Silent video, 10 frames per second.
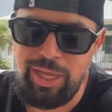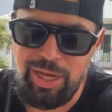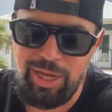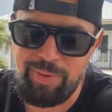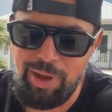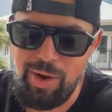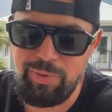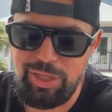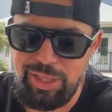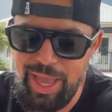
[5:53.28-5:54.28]
I
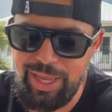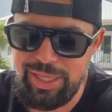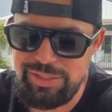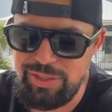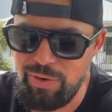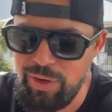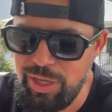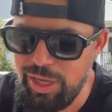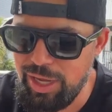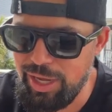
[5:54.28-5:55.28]
really like it. So,
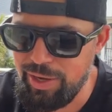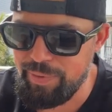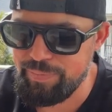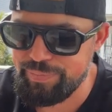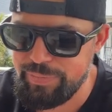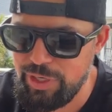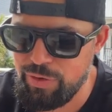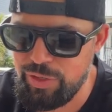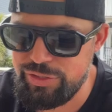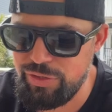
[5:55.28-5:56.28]
Derek
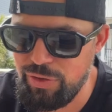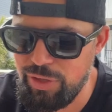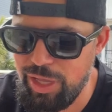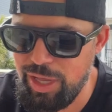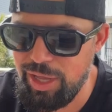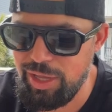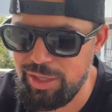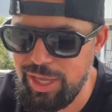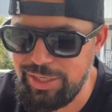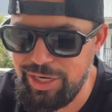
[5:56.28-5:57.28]

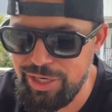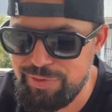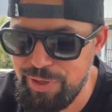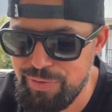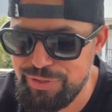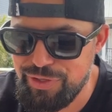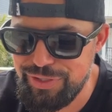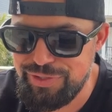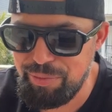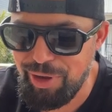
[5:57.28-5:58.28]
Smith was
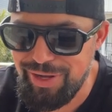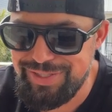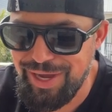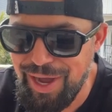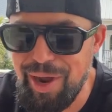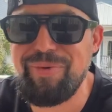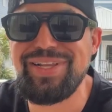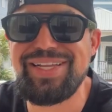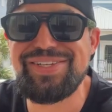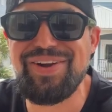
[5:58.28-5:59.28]
crystal ball to Auburn.
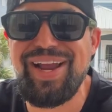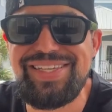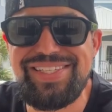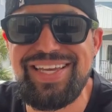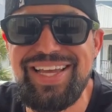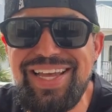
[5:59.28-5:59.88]
That's crazy.